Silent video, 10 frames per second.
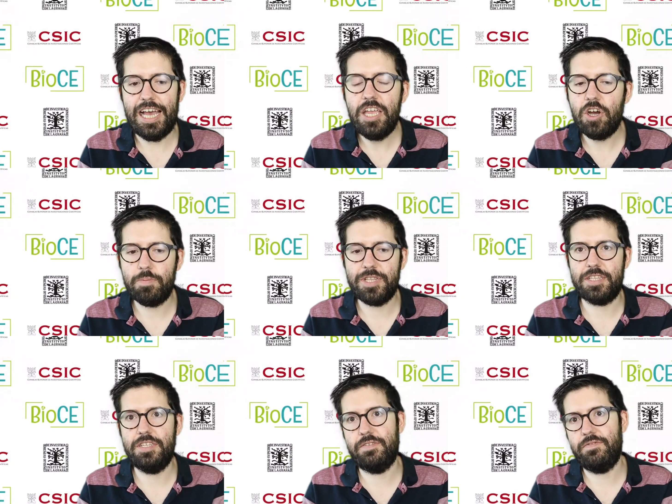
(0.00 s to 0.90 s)
I hope
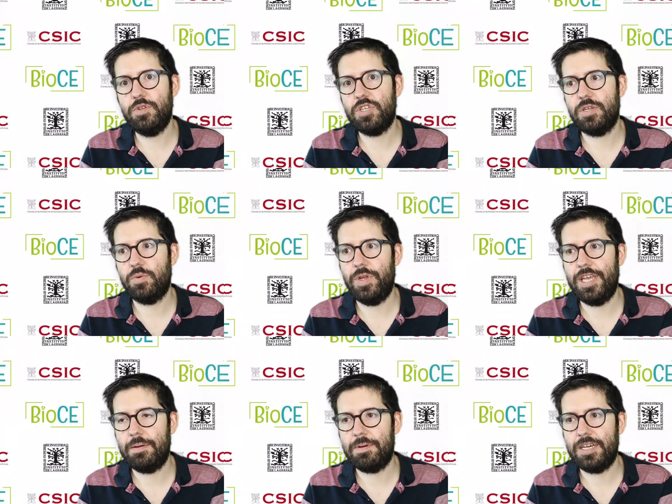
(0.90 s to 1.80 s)
that in the future we
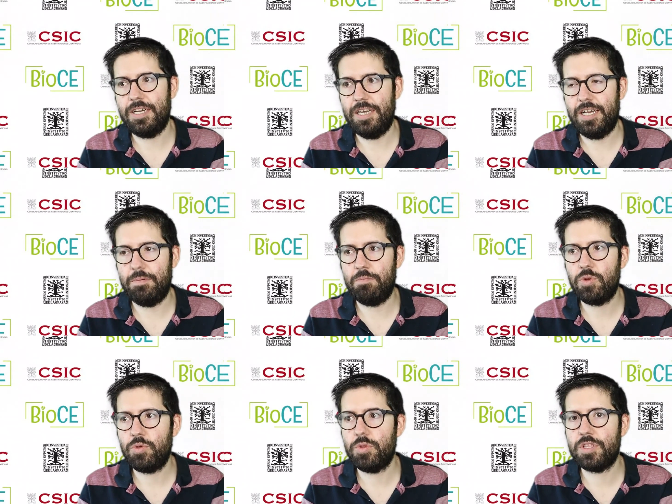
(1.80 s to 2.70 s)
have a, a
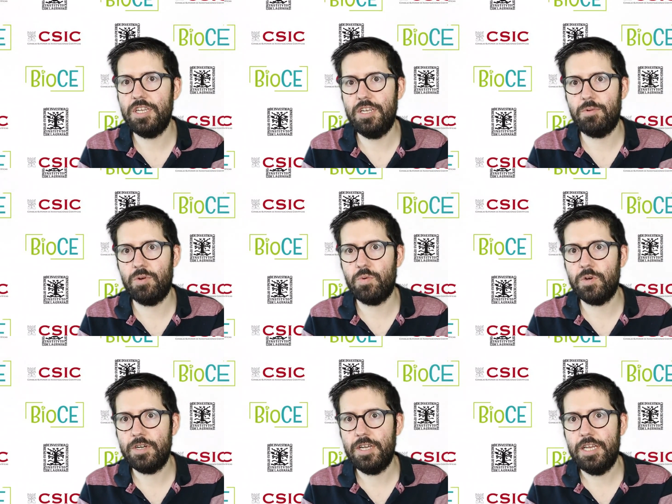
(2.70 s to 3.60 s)
more sustainable
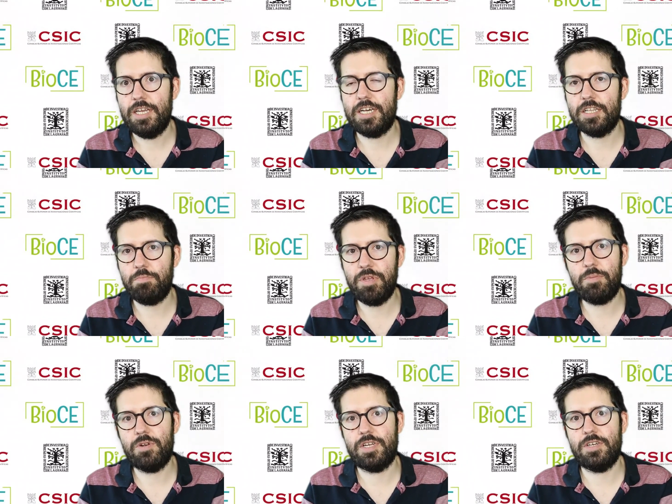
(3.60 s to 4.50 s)
world and
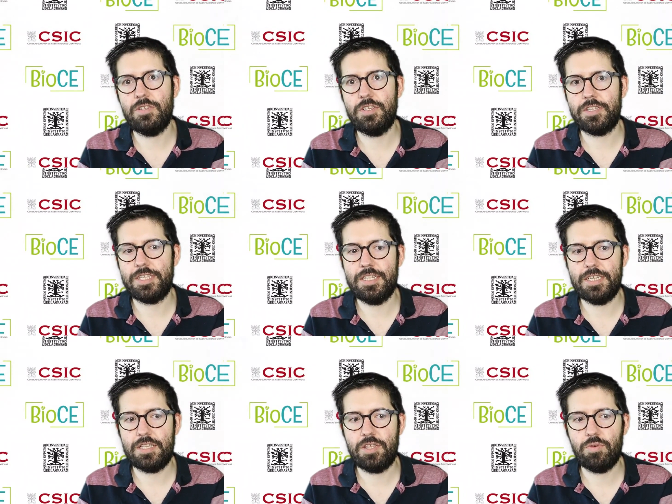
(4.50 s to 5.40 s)
people can
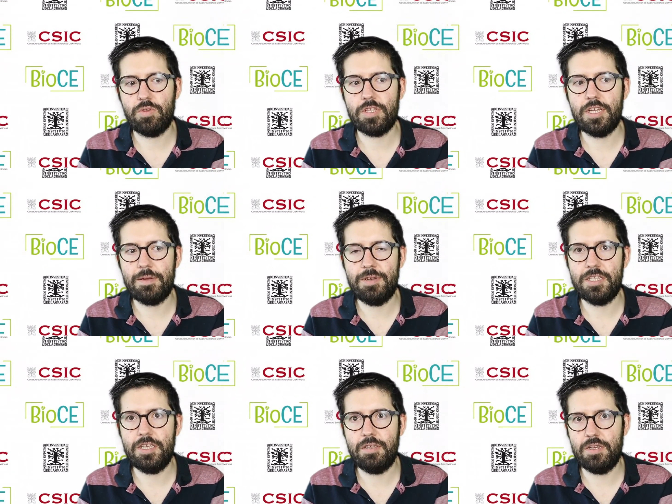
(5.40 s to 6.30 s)
understand that
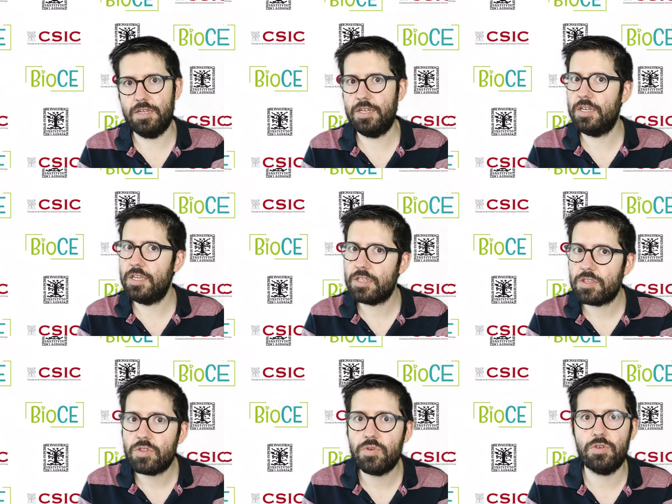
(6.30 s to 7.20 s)
sustainability
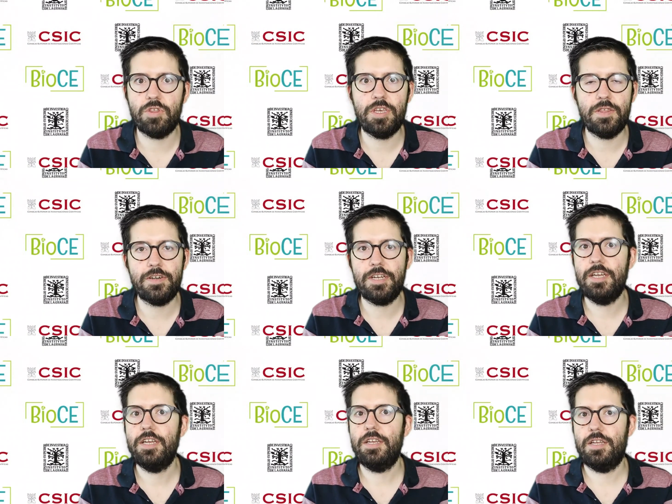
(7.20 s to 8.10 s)
needs to consider
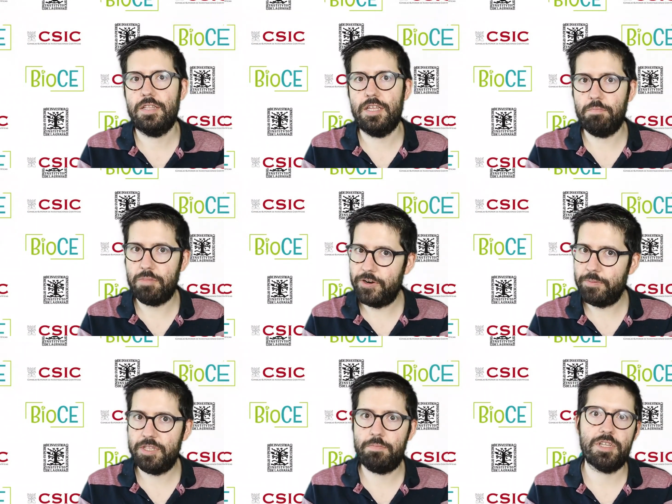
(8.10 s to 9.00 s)
the
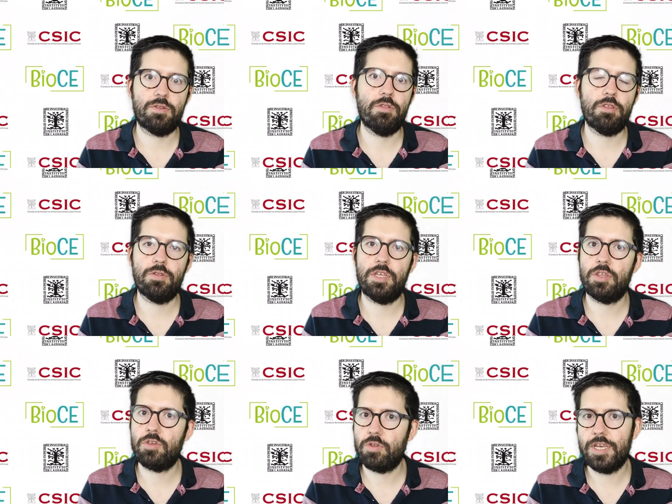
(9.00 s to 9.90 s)
environment, but also the
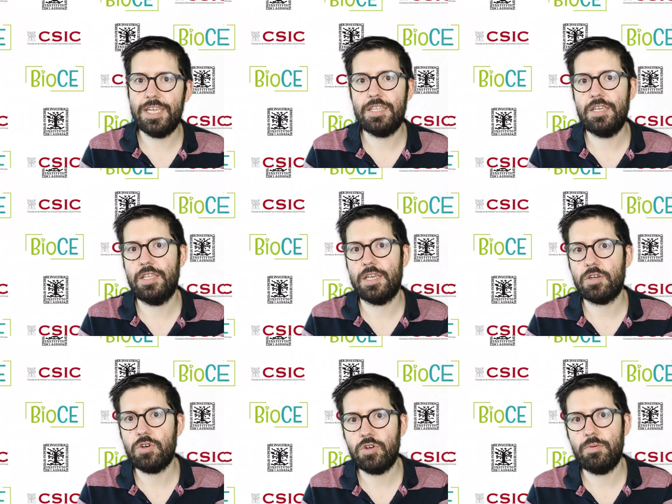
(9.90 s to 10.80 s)
society, the
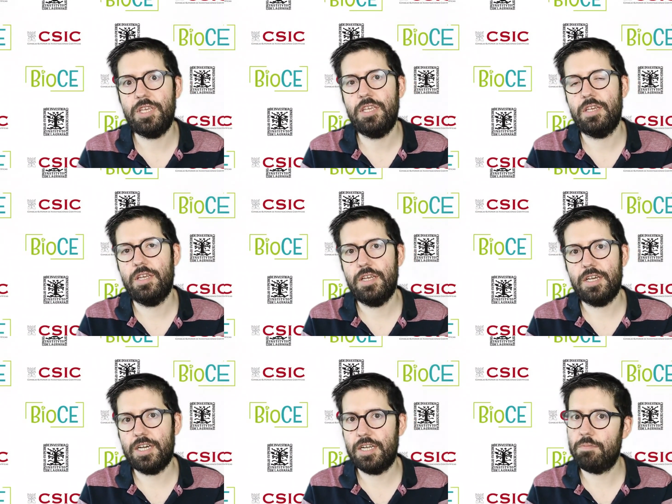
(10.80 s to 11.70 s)
economy,
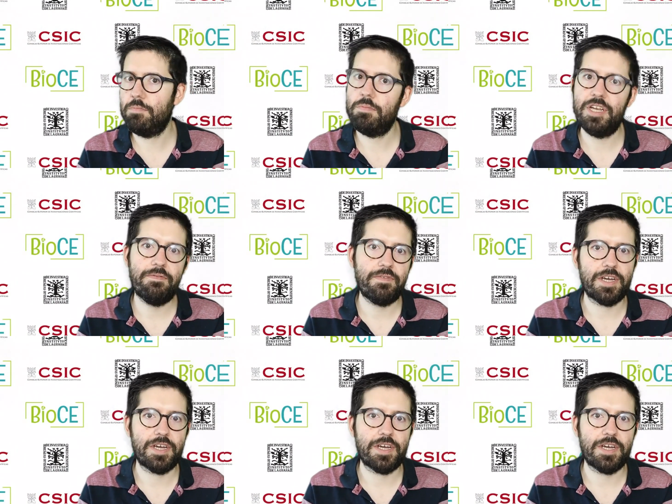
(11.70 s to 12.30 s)
and many